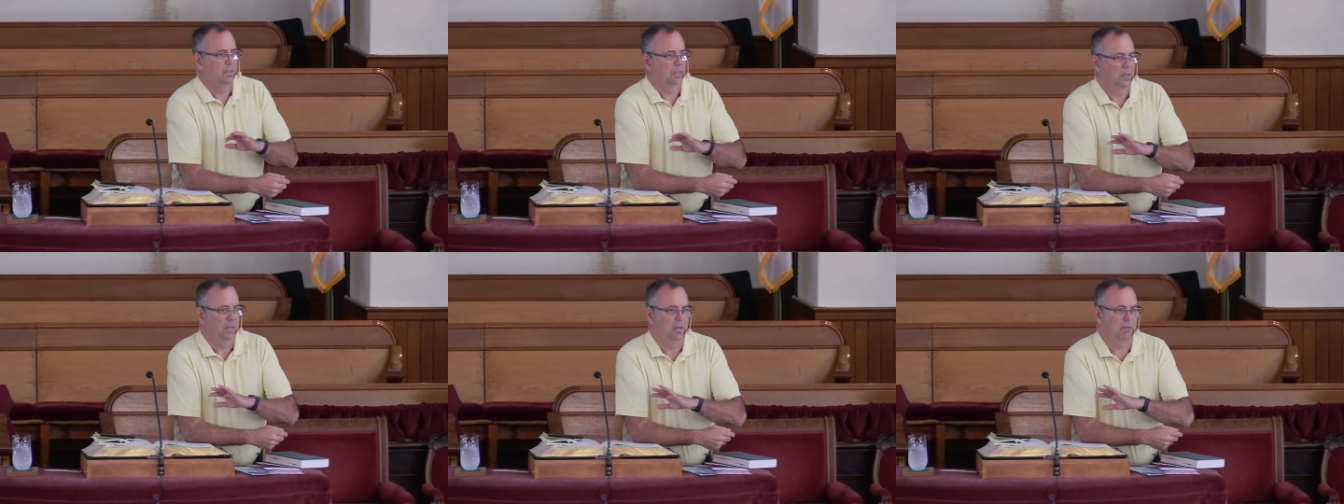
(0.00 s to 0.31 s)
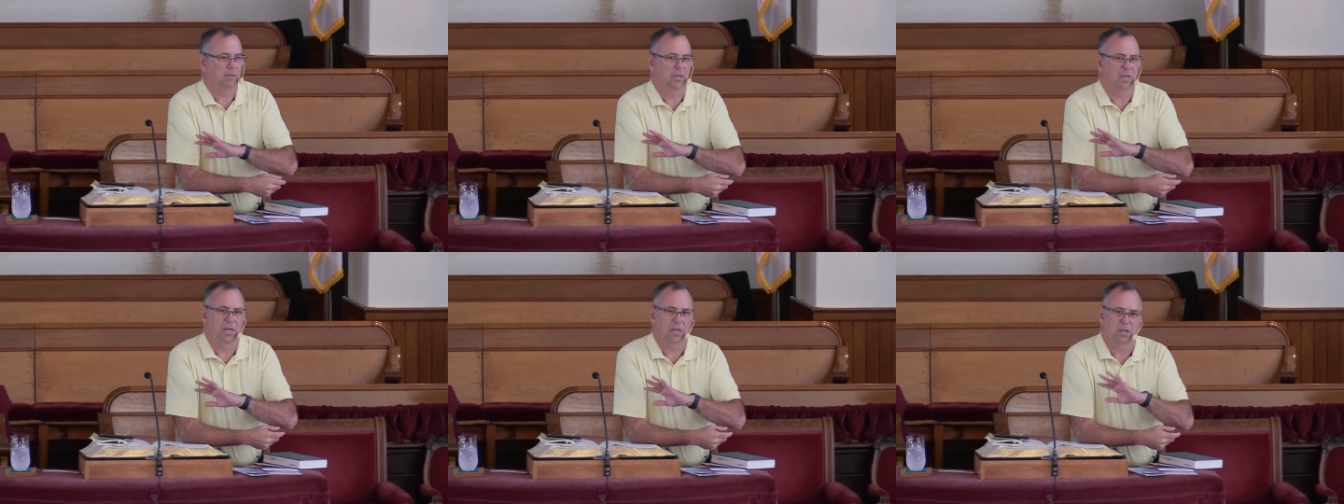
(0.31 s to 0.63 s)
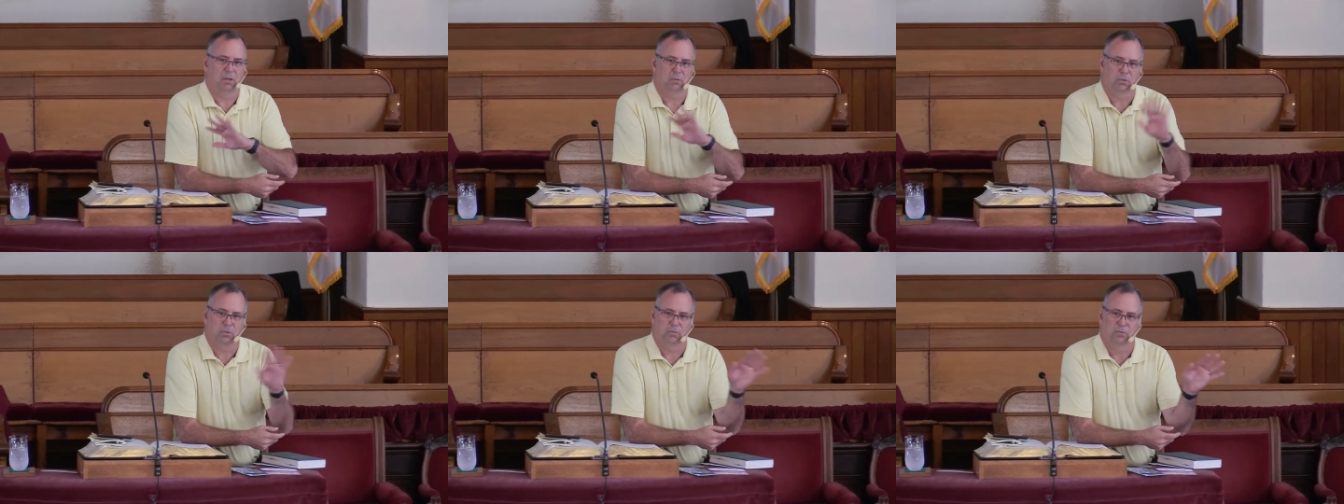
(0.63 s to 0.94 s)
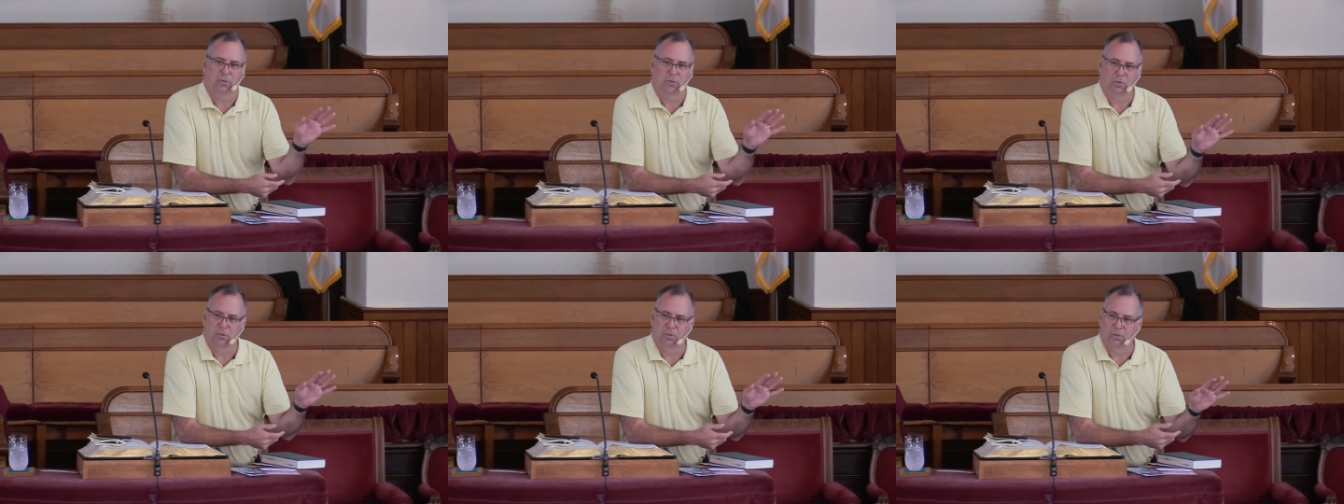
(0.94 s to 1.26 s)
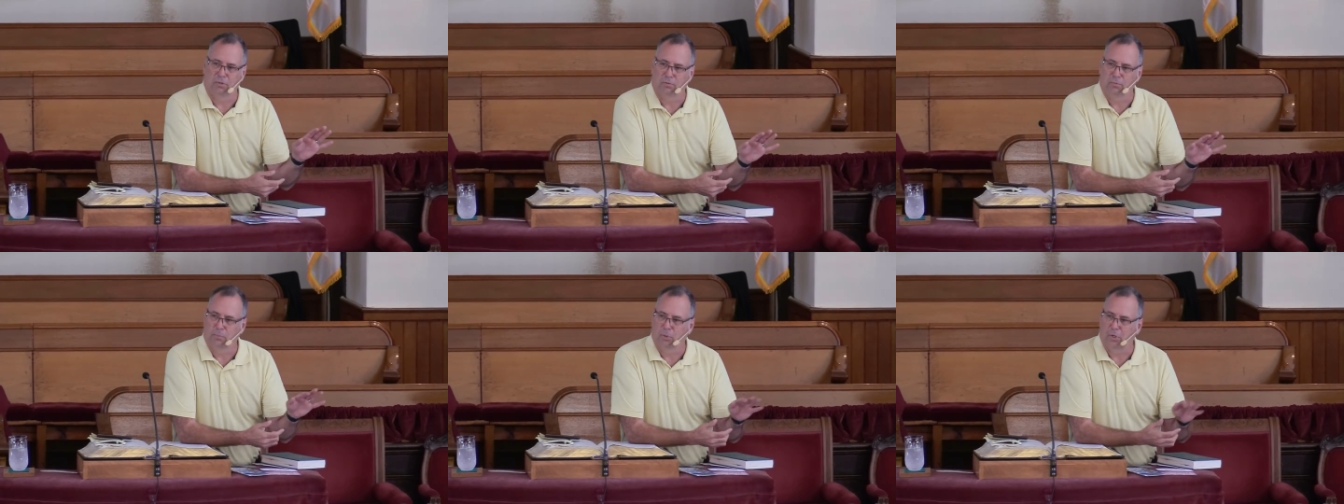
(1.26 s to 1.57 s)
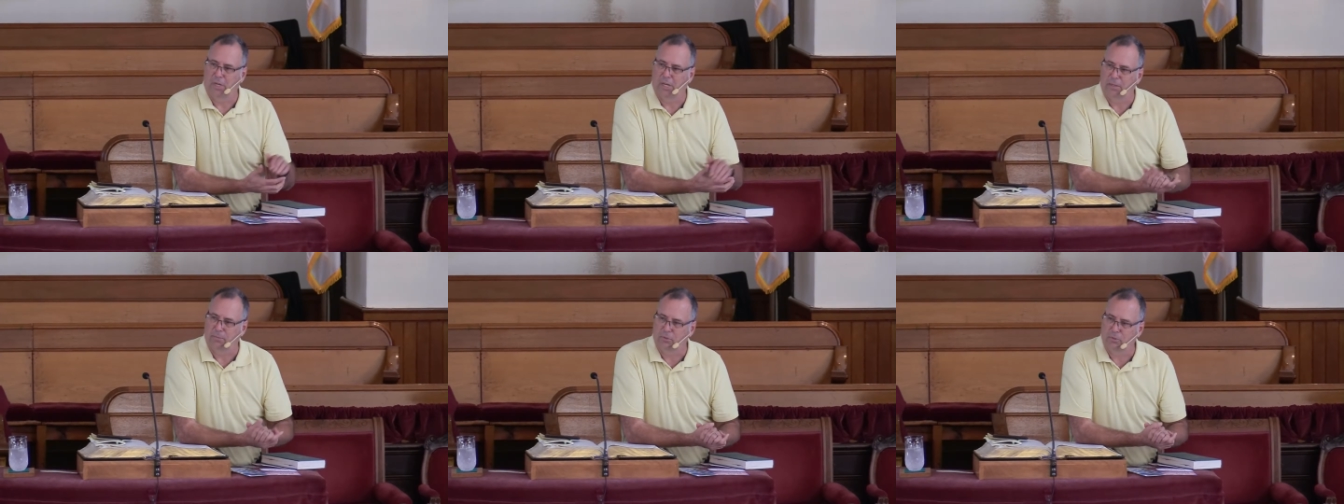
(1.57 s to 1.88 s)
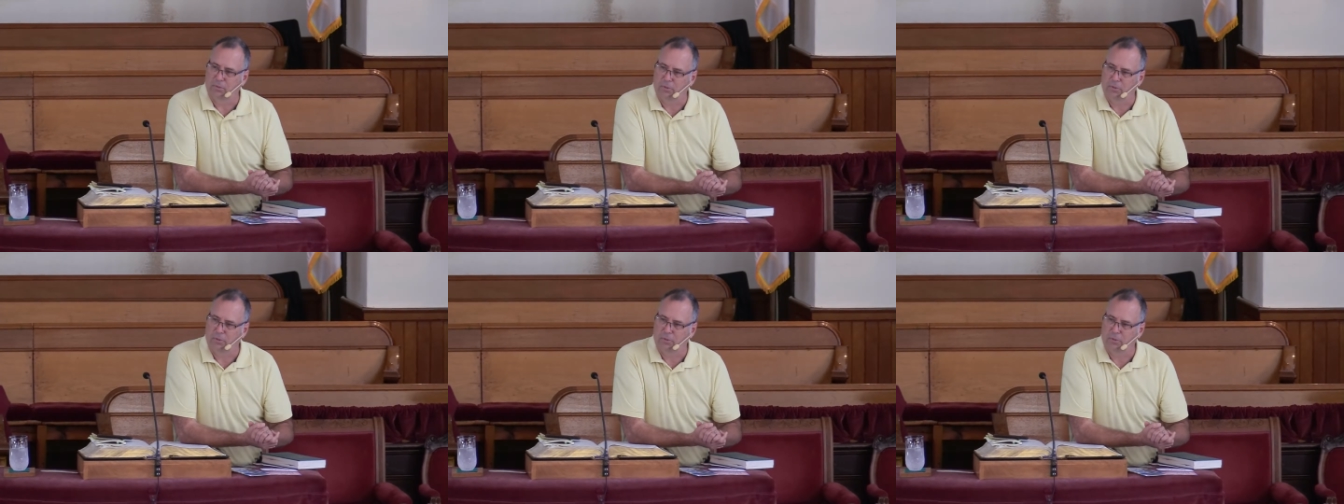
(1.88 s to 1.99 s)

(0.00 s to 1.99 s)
having a house full of perhaps